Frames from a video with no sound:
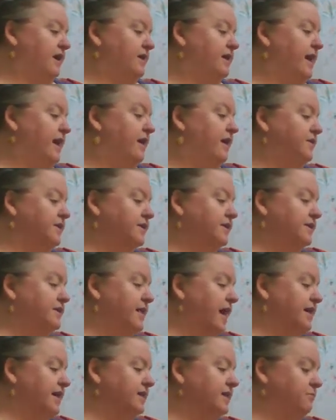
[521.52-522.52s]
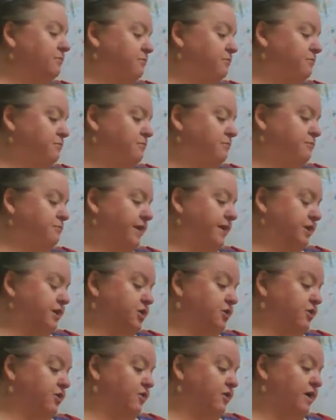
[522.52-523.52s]
Now, this next
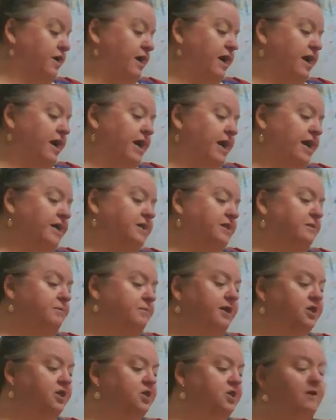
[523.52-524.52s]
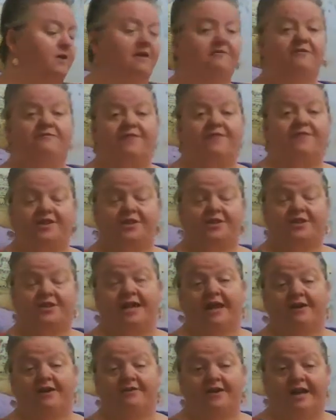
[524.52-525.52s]
picture is a picture of a
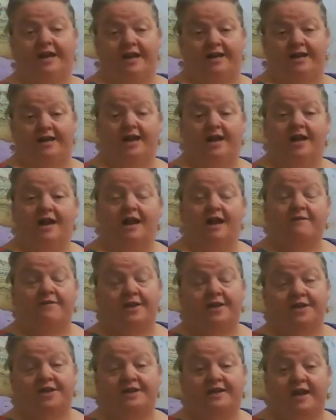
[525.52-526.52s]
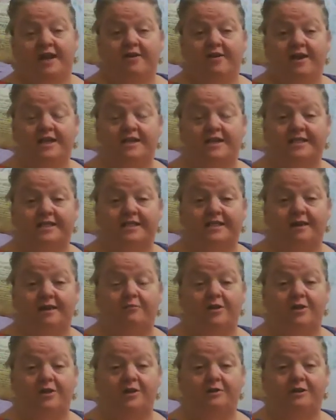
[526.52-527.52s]
veterinarian. A veterinarian is
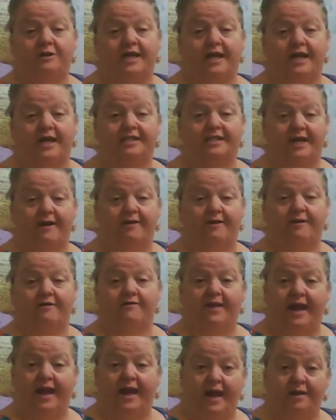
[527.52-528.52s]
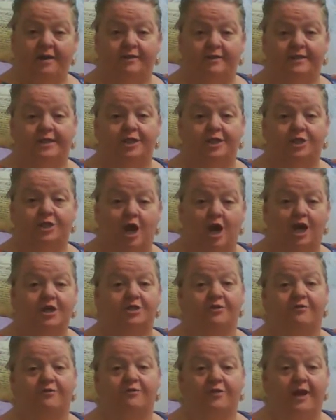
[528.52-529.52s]
someone who takes care of animals, a
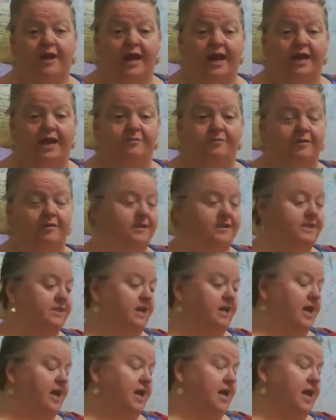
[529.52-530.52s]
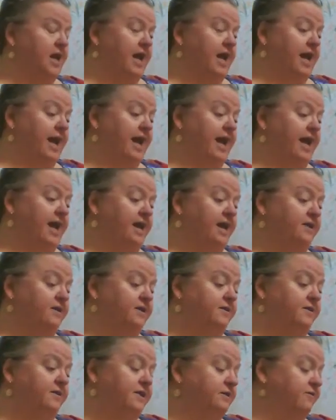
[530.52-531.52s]
doctor for animals.
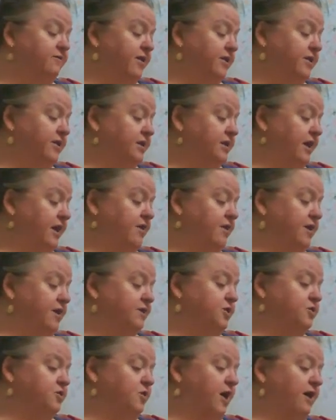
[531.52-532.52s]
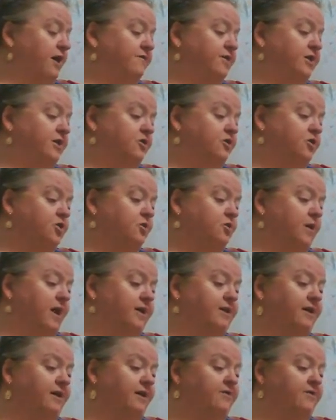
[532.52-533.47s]
And this veterinarian's driving their truck.